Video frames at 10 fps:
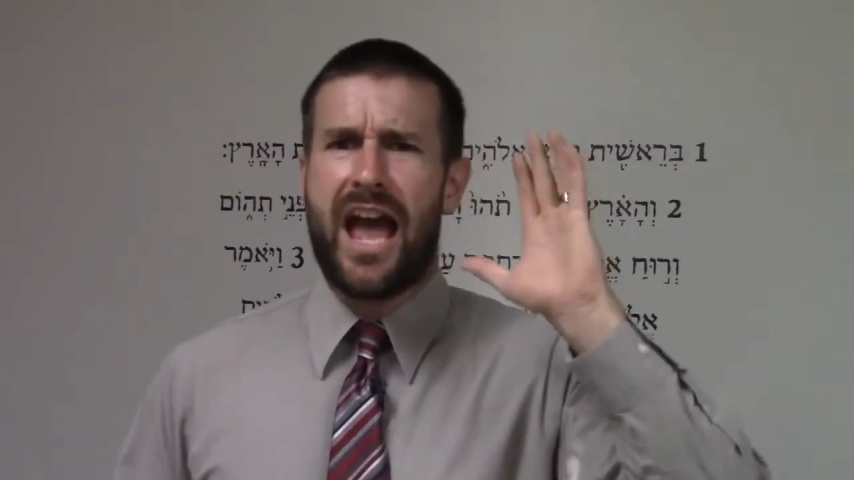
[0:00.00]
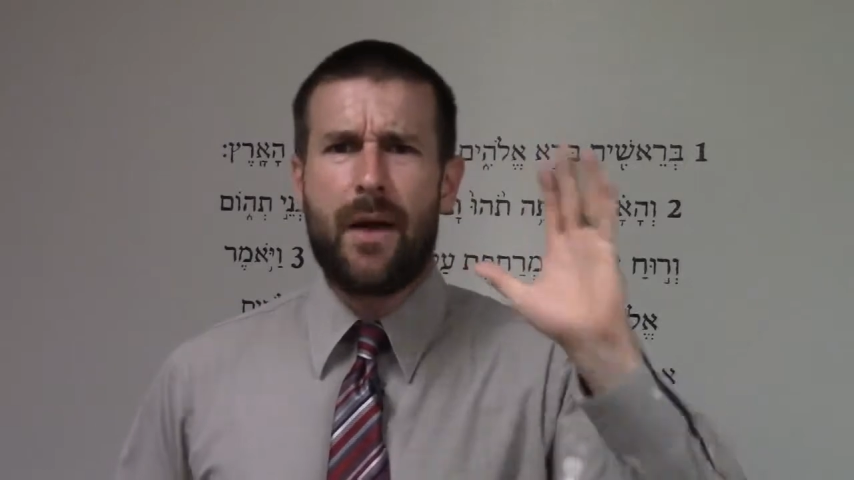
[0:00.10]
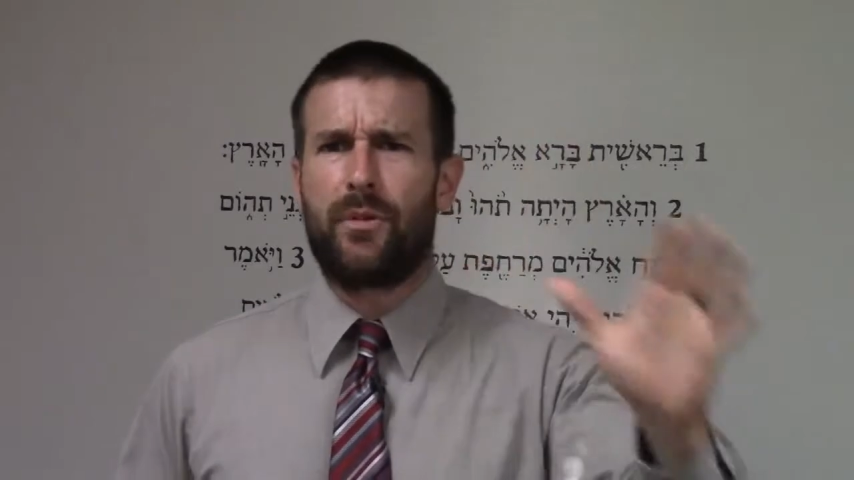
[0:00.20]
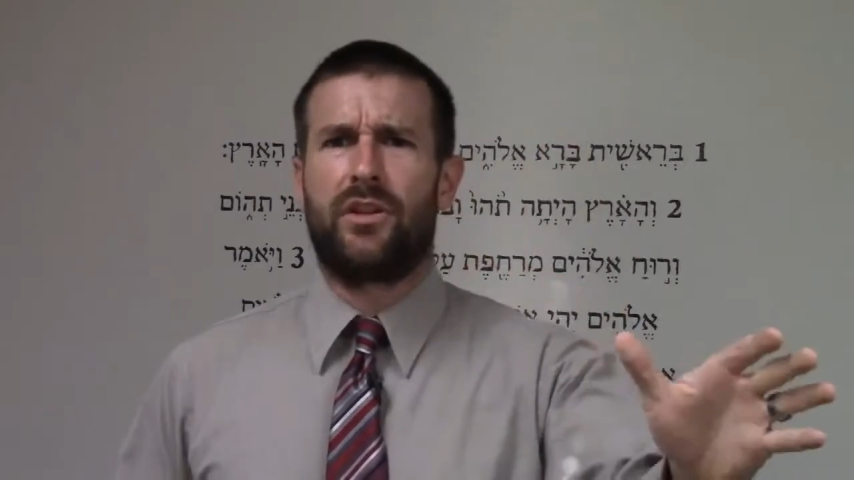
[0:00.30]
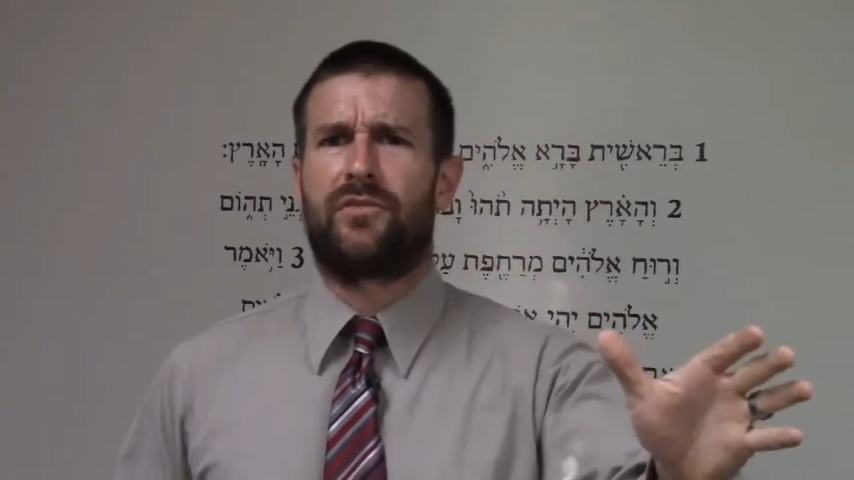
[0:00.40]

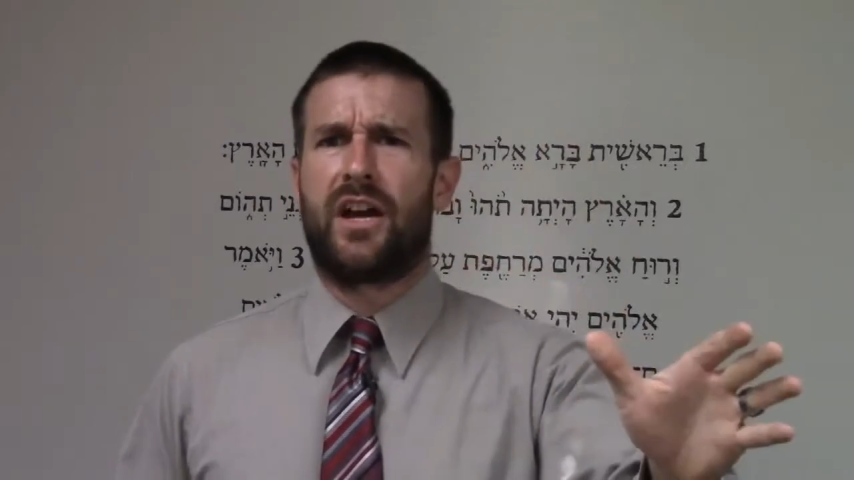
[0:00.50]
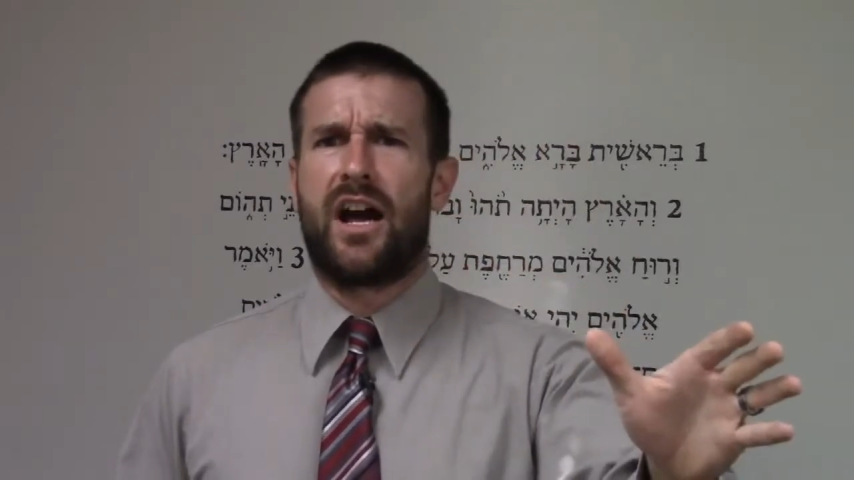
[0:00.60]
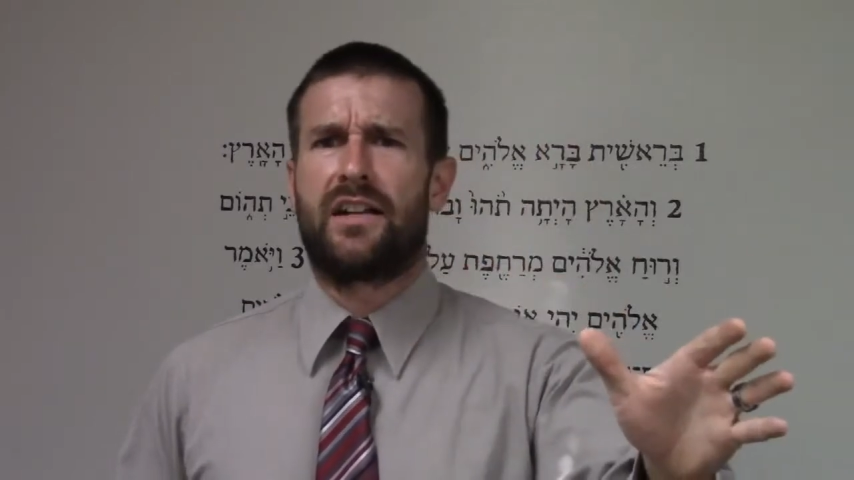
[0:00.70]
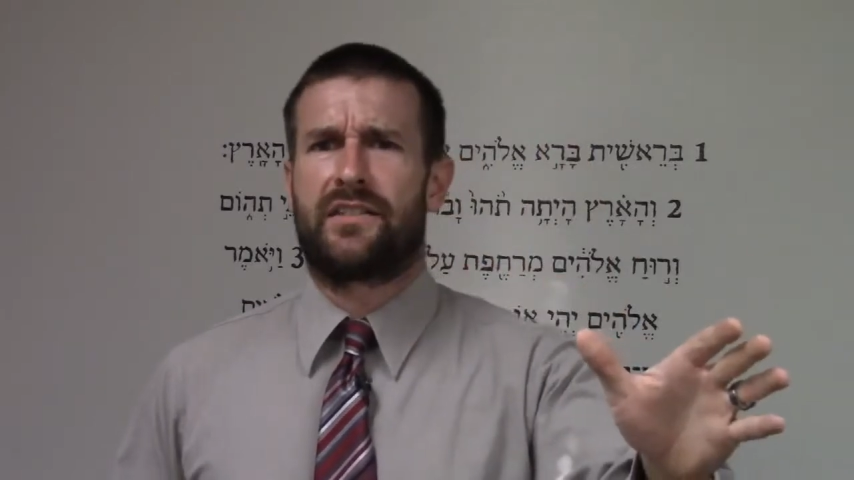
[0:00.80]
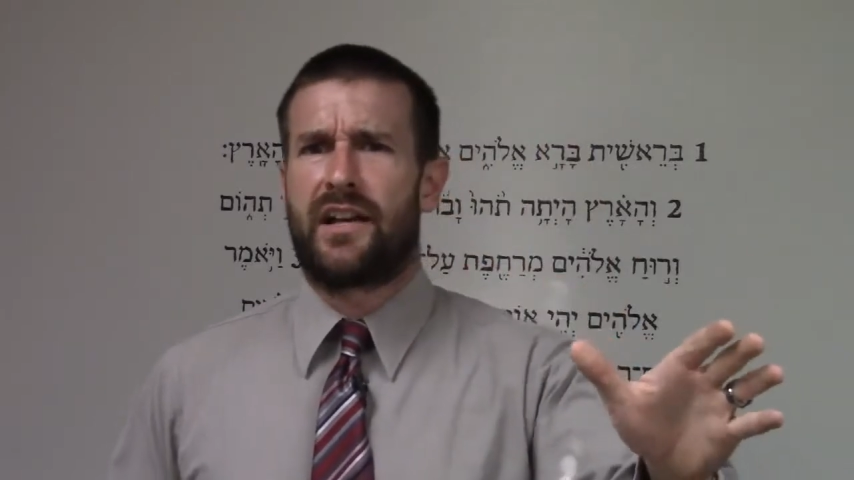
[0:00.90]
apple of
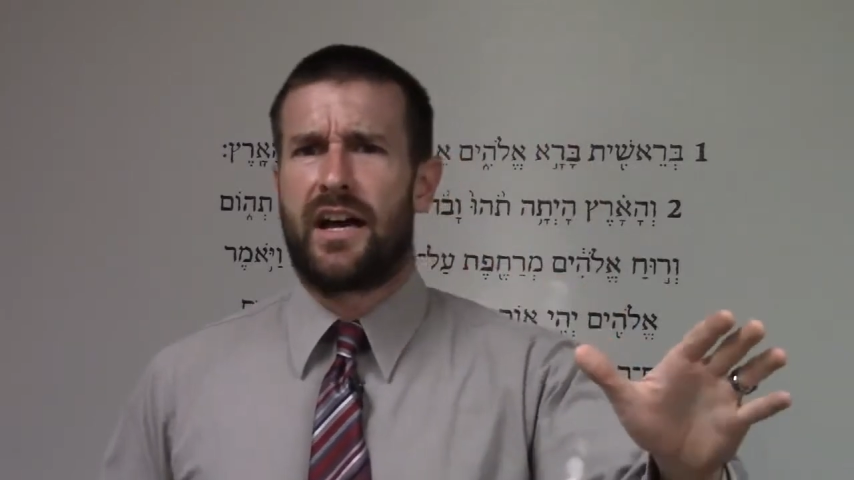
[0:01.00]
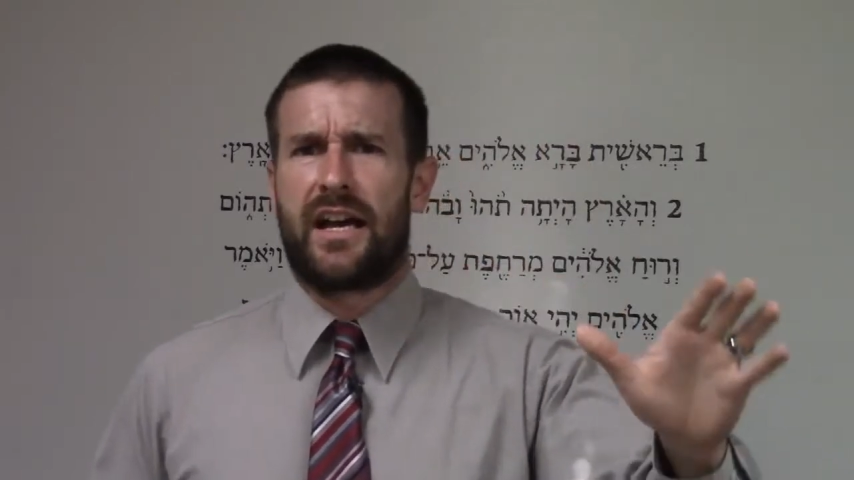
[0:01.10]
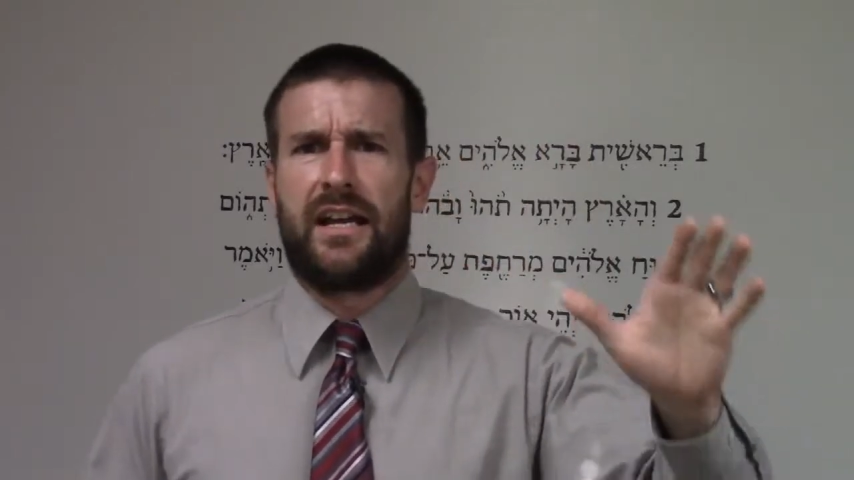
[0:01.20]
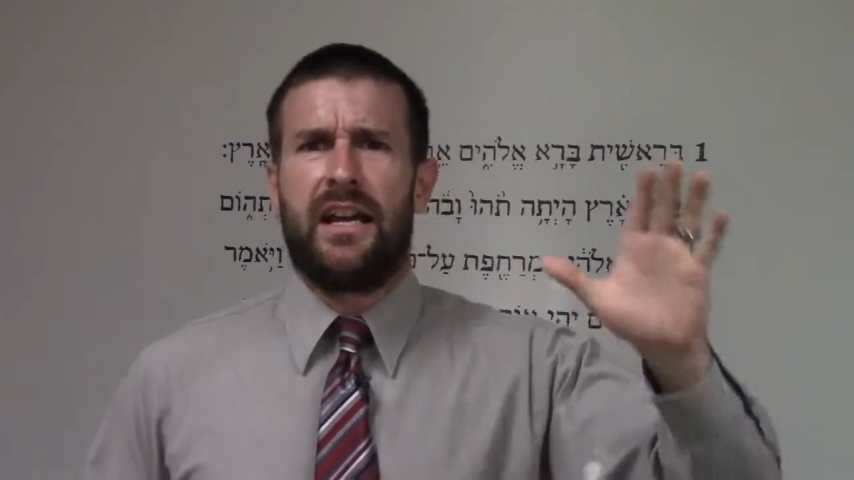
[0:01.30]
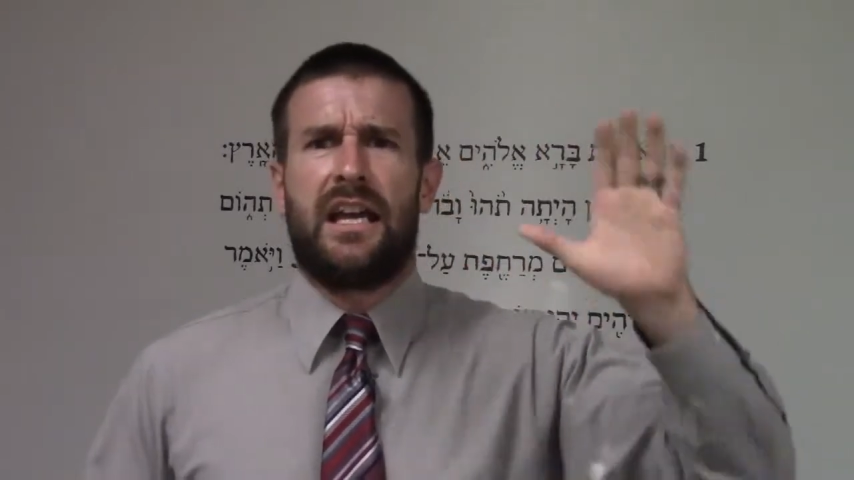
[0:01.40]
God's eye.